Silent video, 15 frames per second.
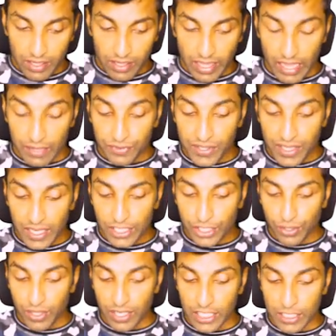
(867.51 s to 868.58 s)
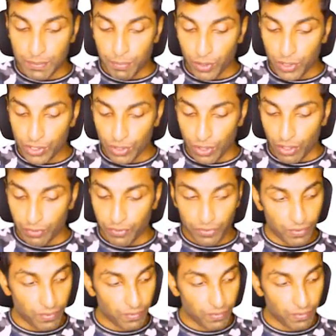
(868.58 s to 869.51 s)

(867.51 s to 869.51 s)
the FCI should dispose of